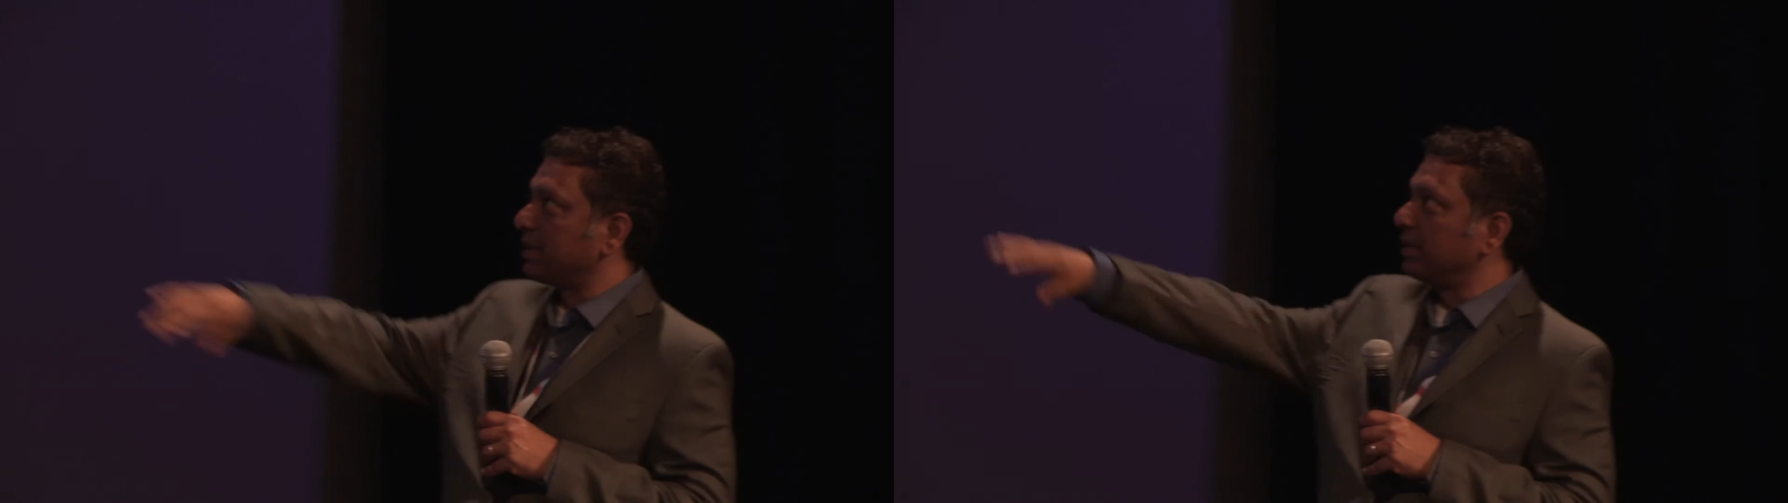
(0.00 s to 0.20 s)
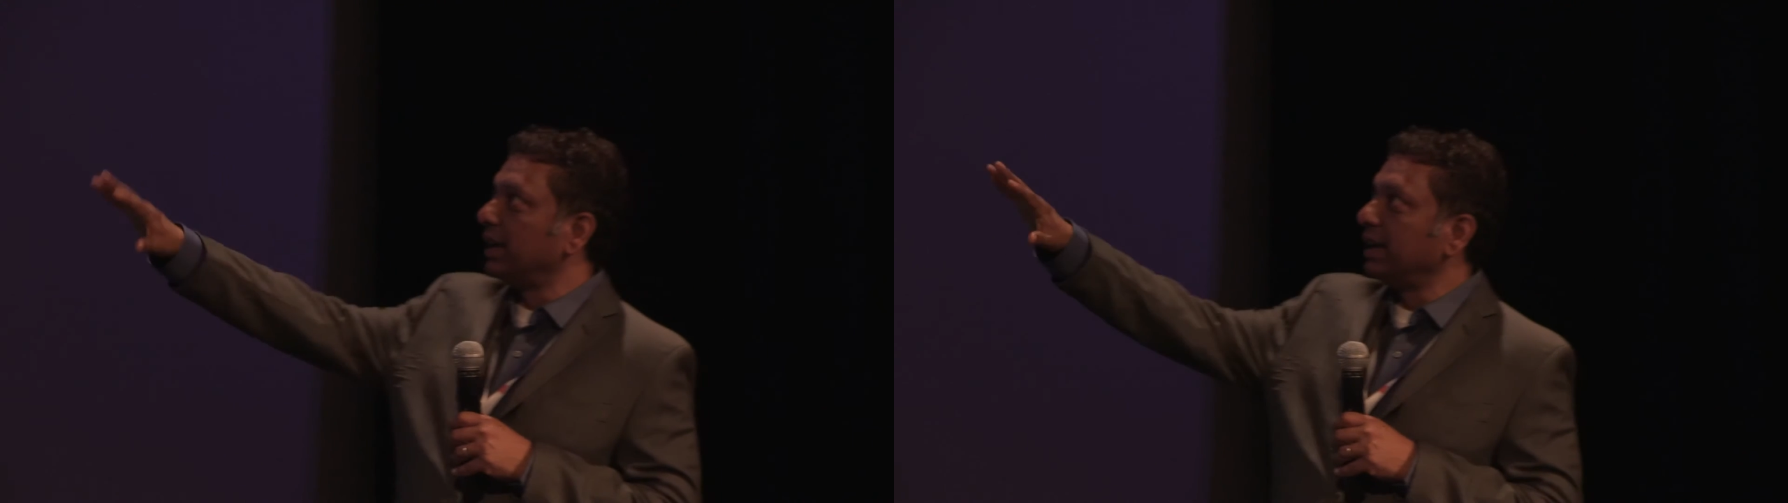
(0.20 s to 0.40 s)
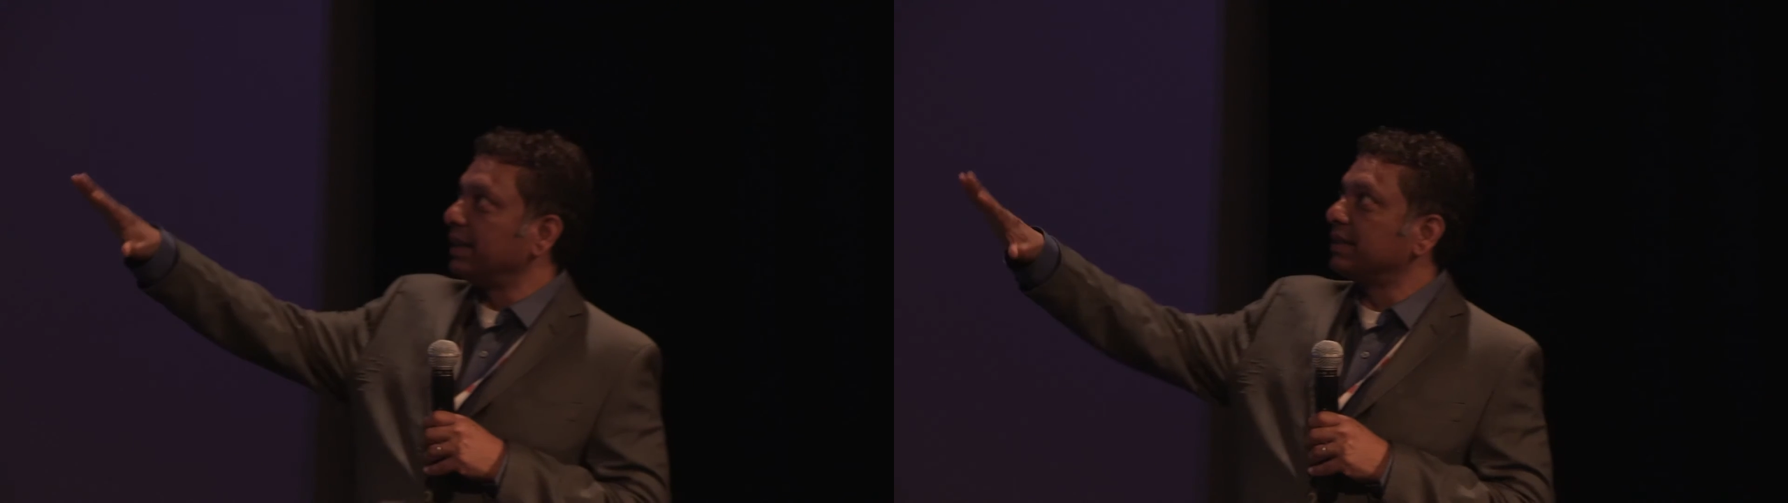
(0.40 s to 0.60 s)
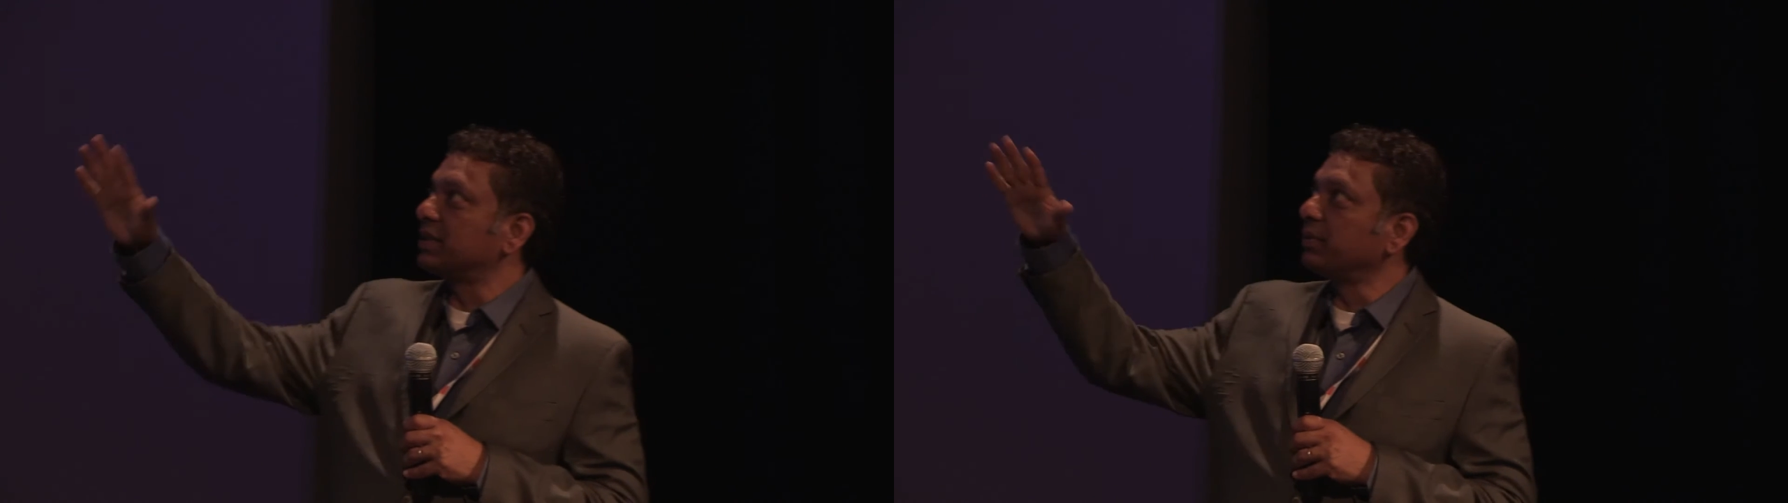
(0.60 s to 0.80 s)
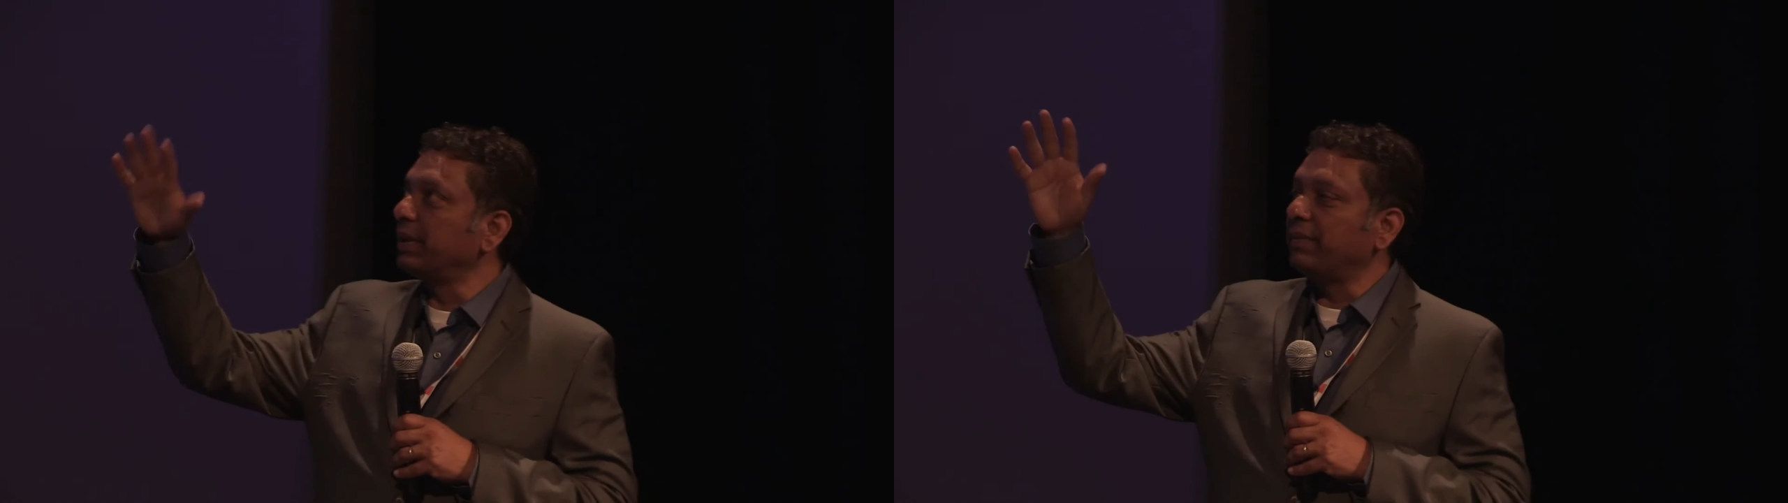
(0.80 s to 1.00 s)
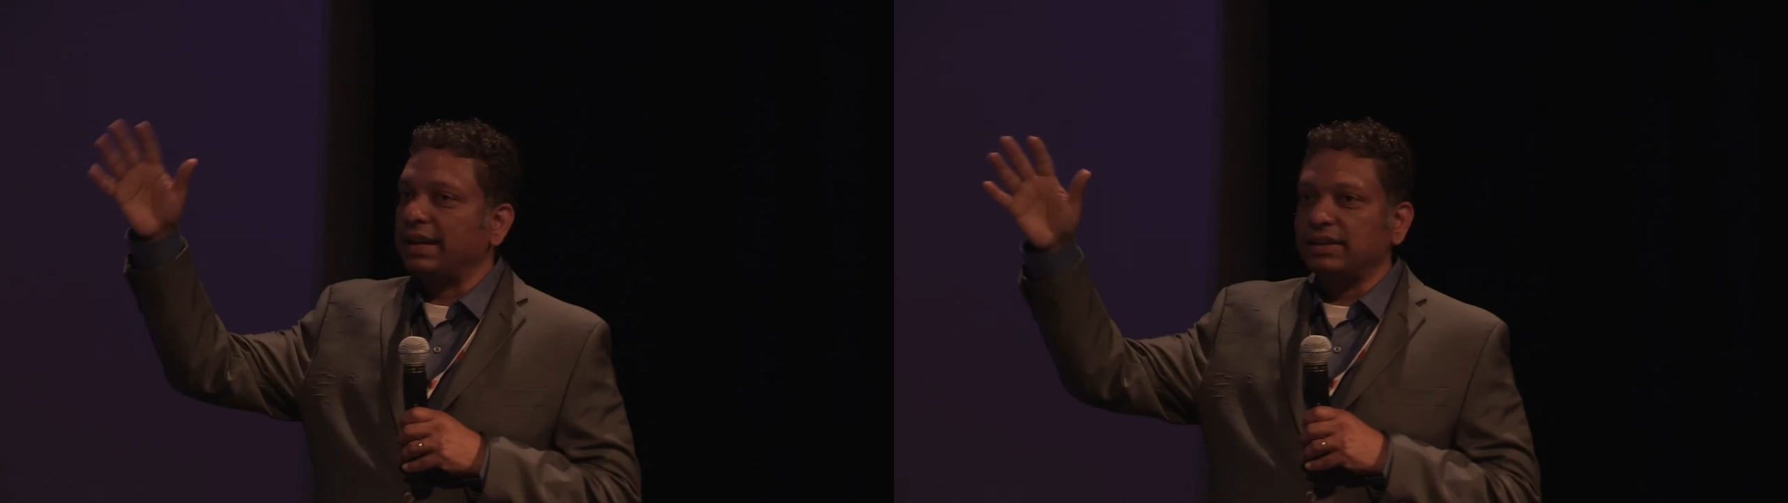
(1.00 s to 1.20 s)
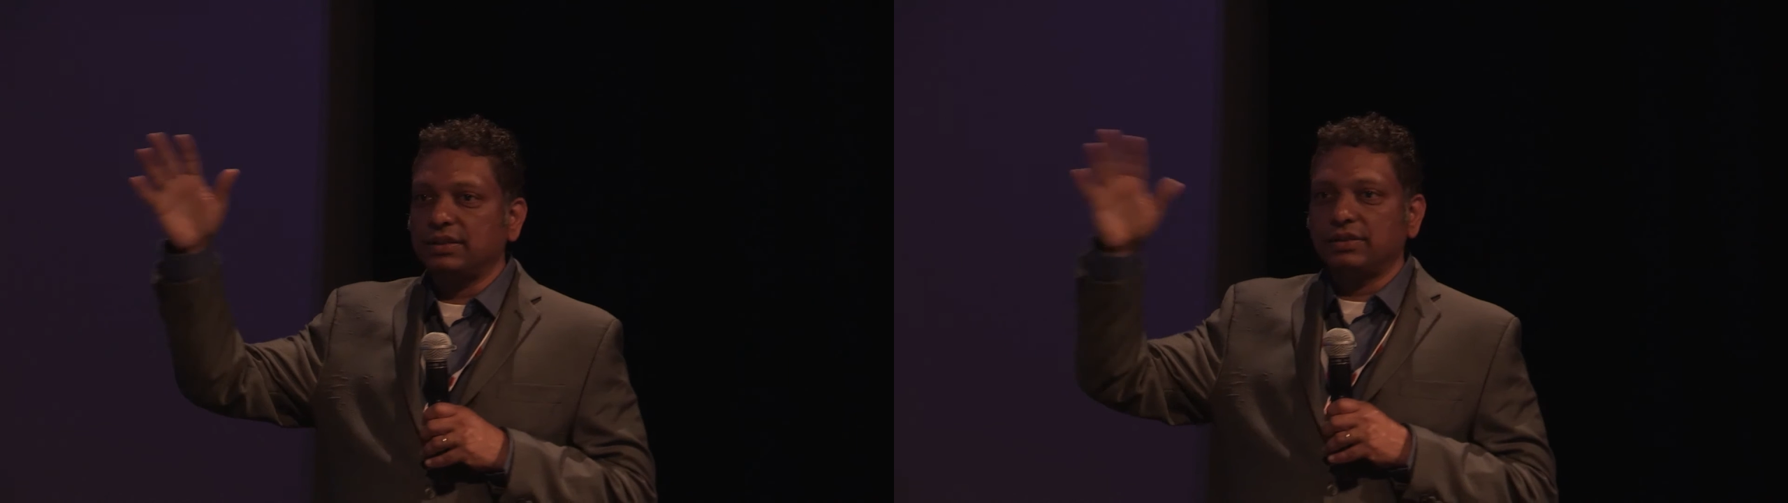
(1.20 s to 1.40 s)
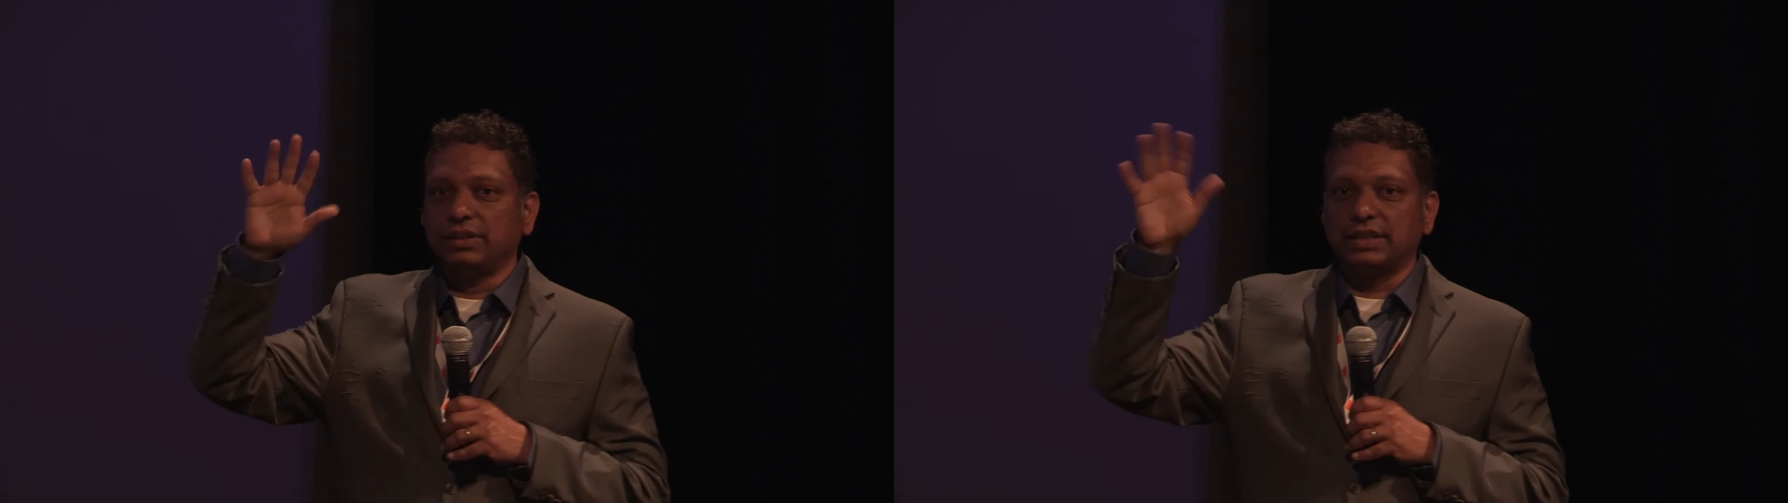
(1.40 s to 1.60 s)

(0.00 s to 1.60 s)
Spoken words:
So we went to